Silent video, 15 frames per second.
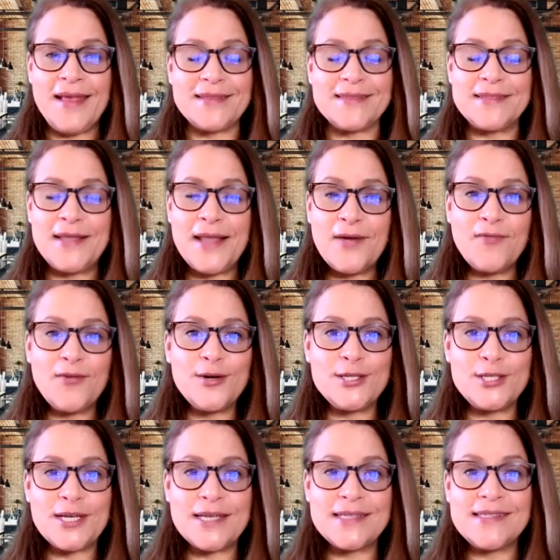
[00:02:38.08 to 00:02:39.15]
it's never
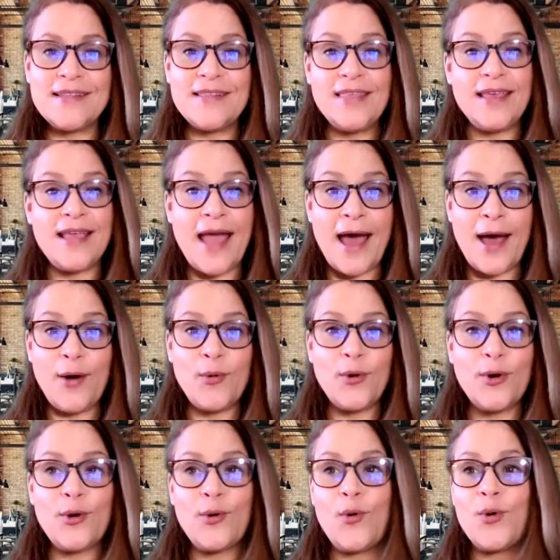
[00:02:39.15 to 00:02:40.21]
just the
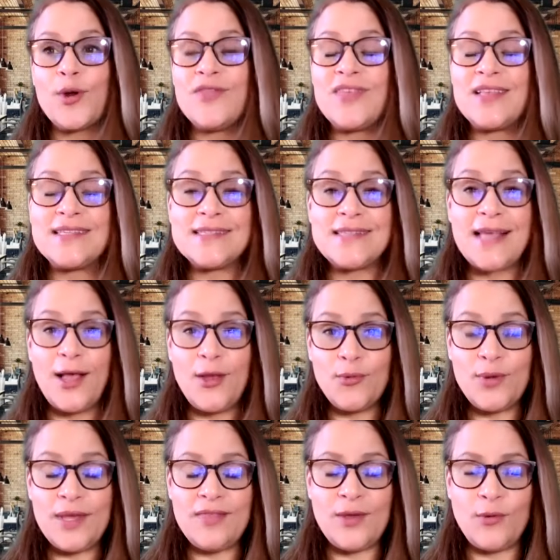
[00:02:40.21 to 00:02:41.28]
hour or the
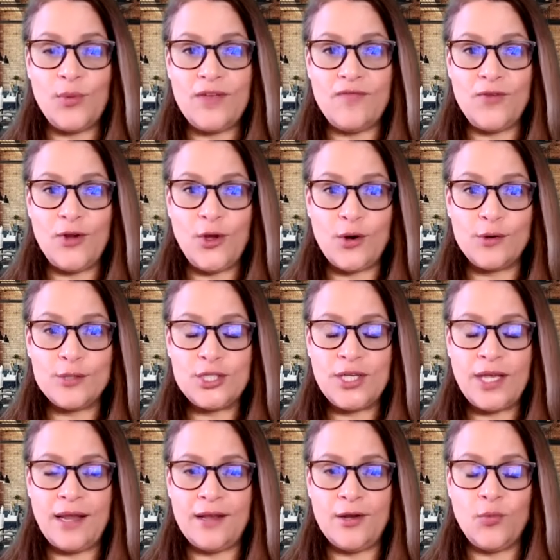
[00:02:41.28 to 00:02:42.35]
salary that we've
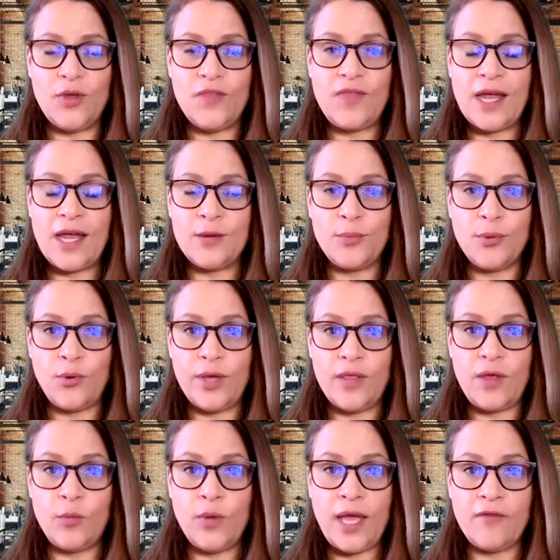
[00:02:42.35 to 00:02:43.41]
negotiated with that employee
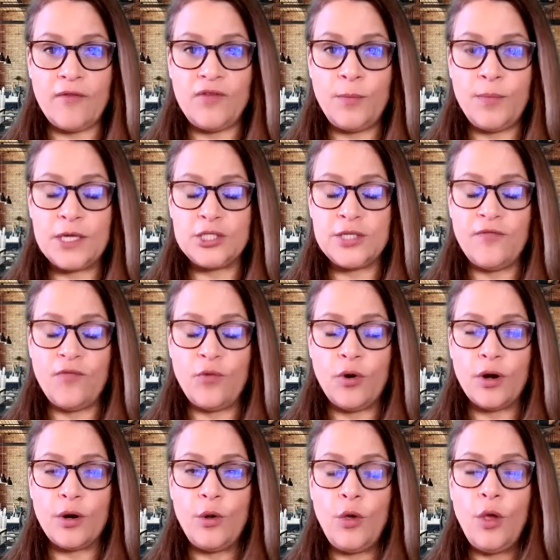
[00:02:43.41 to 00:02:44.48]
that we have to budget
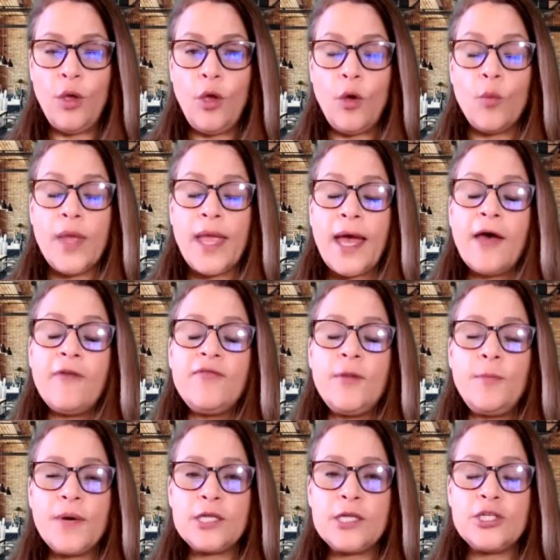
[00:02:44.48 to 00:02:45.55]
for. We have
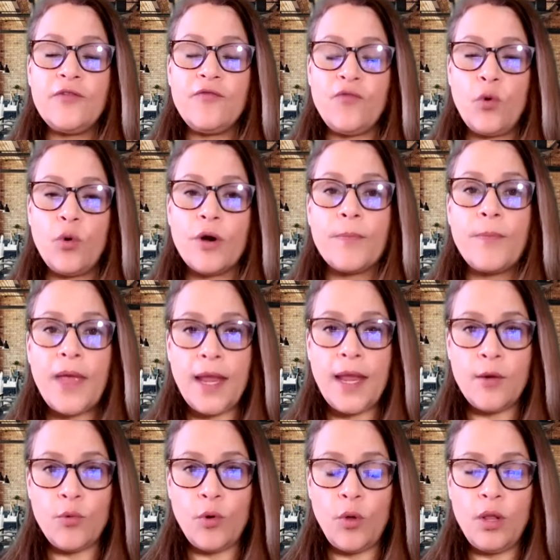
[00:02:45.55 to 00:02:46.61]
to budget for
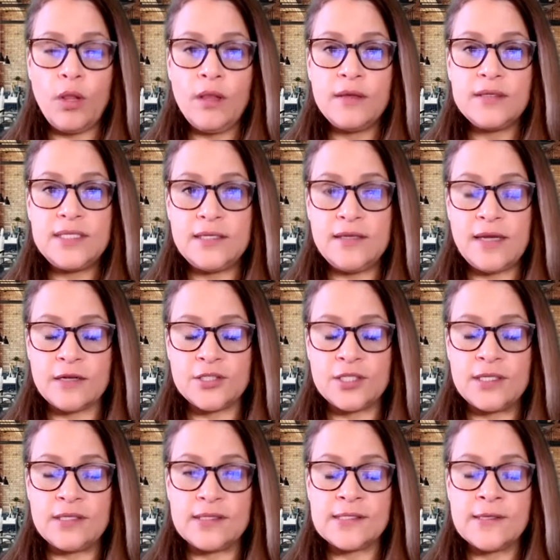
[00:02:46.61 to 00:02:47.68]
payroll
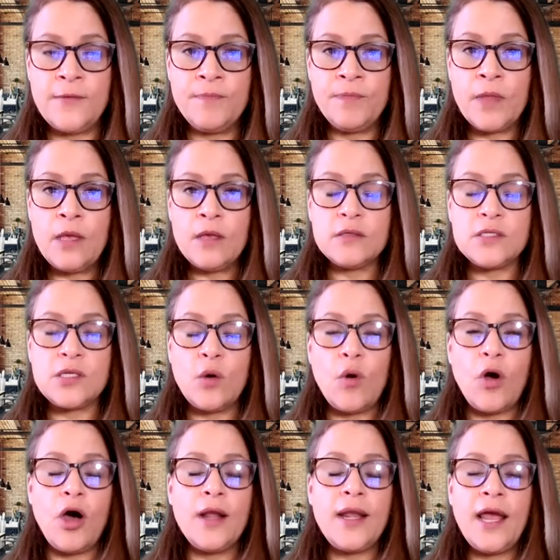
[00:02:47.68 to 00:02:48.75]
deductions.
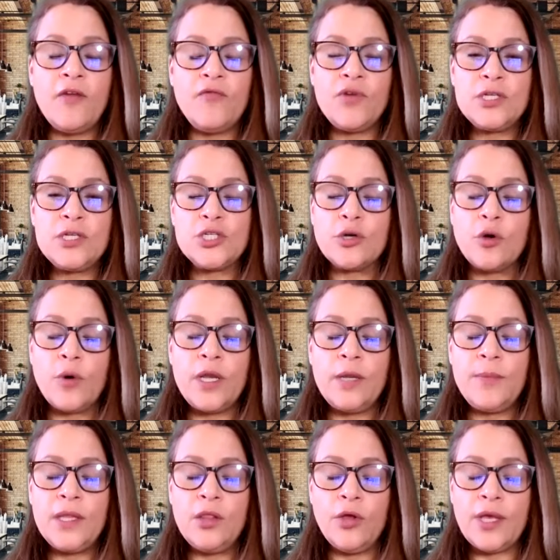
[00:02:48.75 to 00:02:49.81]
So on average, you're going
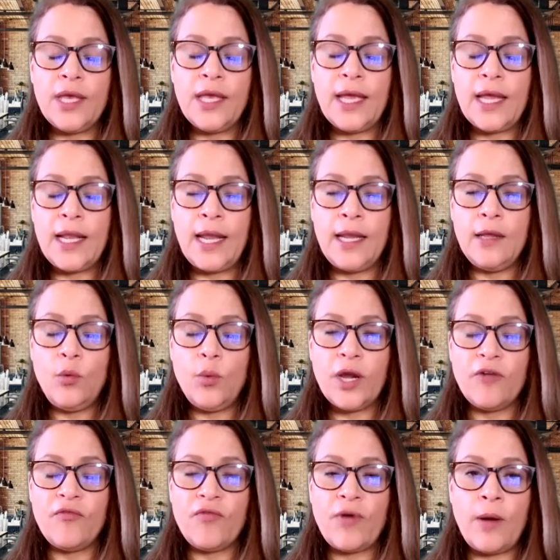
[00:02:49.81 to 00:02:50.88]
to be looking at
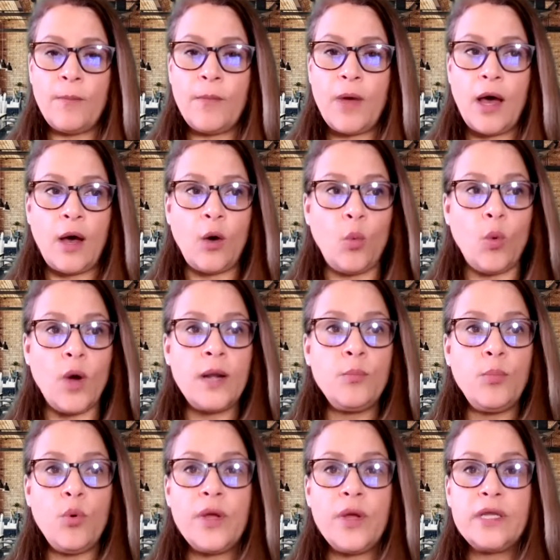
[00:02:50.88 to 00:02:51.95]
anywhere from
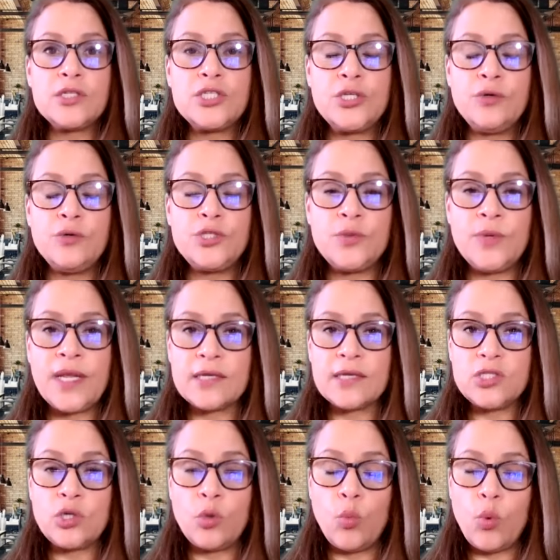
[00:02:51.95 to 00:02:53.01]
1.2 to an
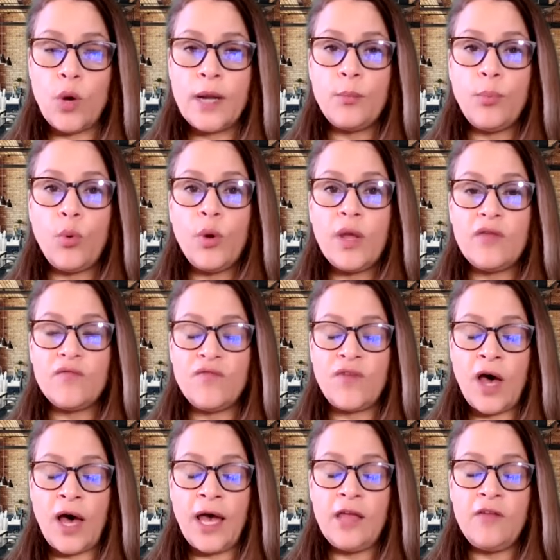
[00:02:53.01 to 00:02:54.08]
extra
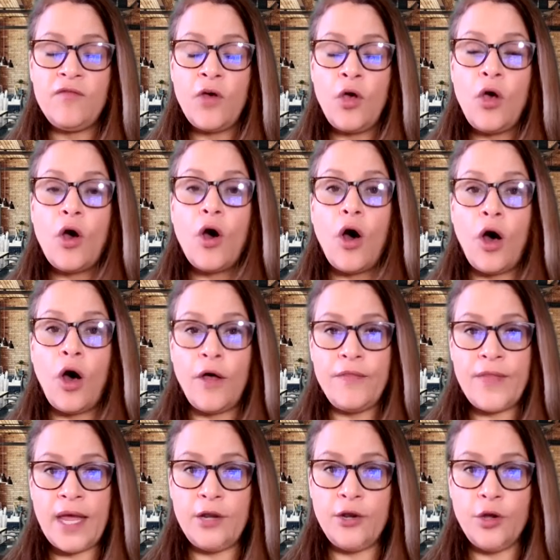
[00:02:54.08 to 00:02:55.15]
1.5
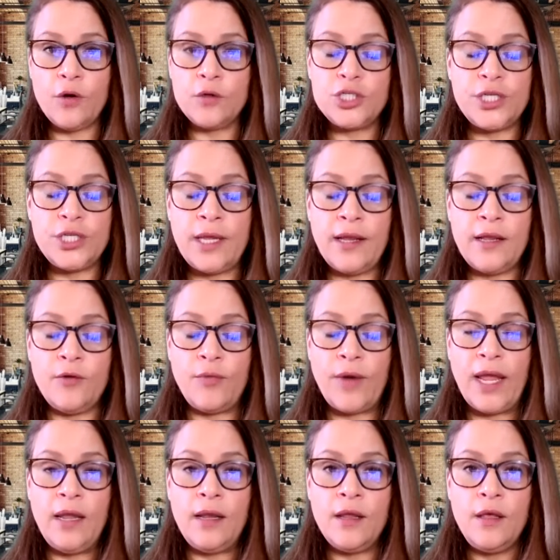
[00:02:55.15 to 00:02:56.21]
on that negotiated
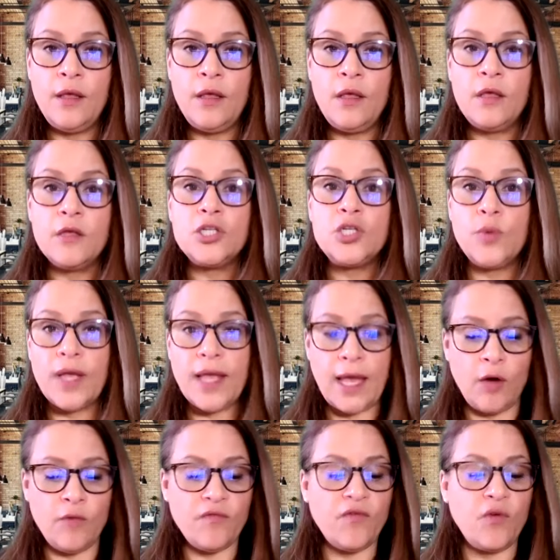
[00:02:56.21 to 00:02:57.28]
rate to
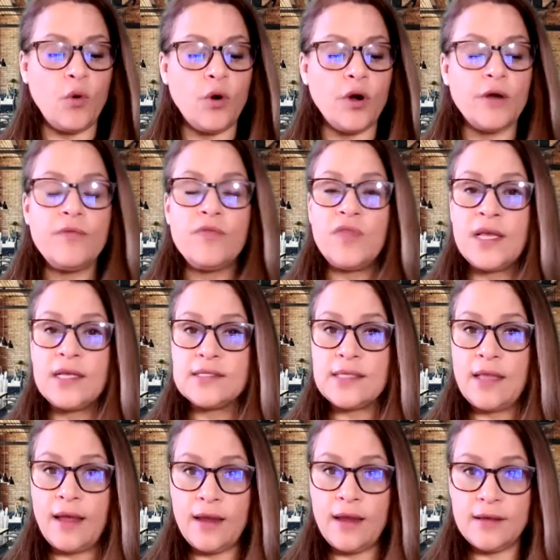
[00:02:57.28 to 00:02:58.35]
account for things
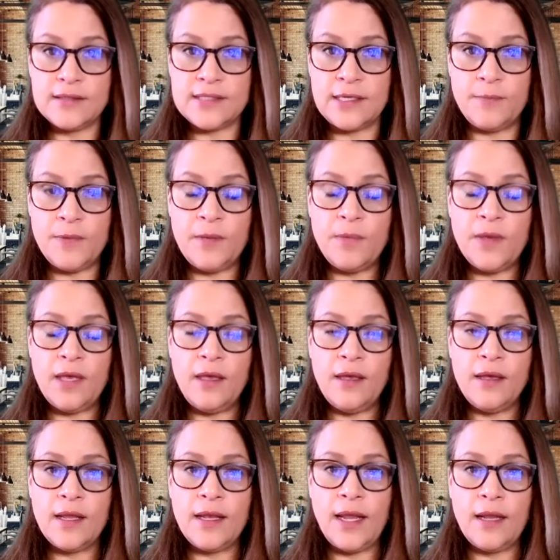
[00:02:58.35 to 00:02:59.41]
like
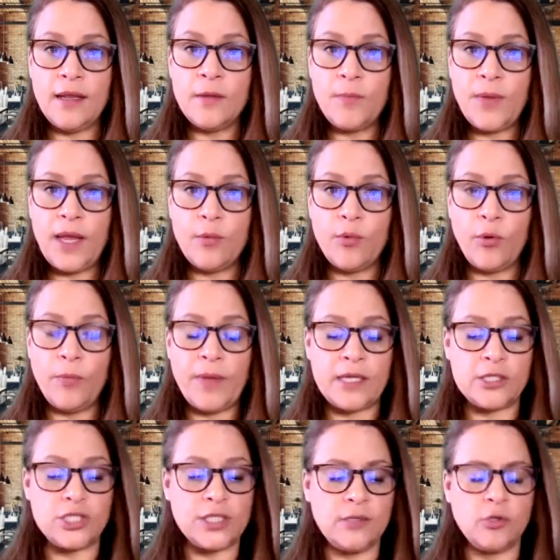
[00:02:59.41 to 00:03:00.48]
CPP, Canadian Payroll
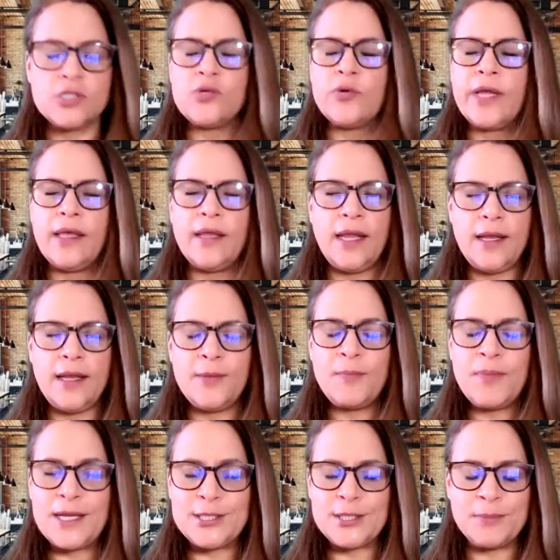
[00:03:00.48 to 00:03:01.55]
Pension, or sorry, Canadian
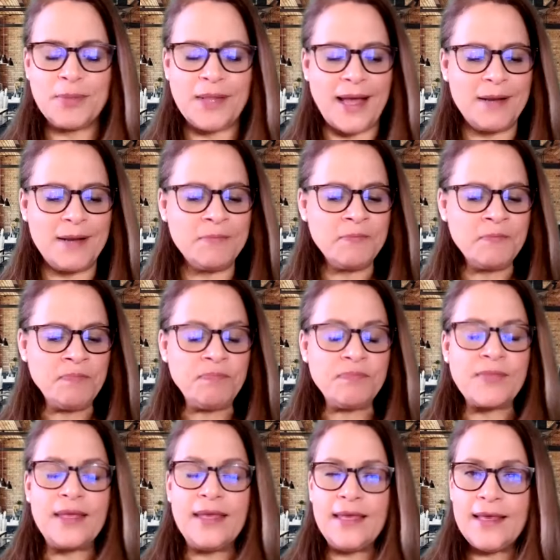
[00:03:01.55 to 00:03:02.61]
Pension Plan,
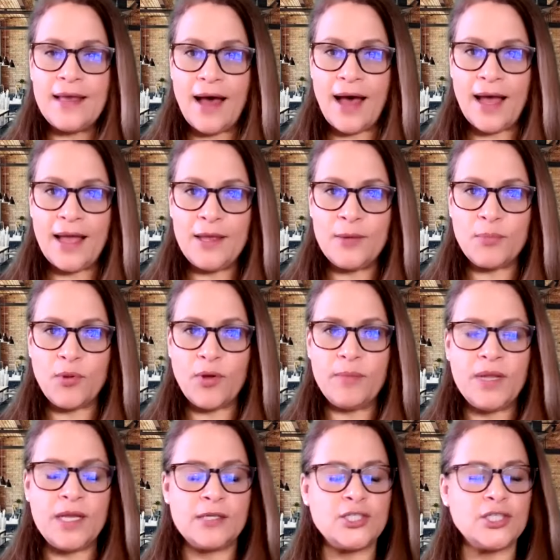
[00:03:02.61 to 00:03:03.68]
EI, employment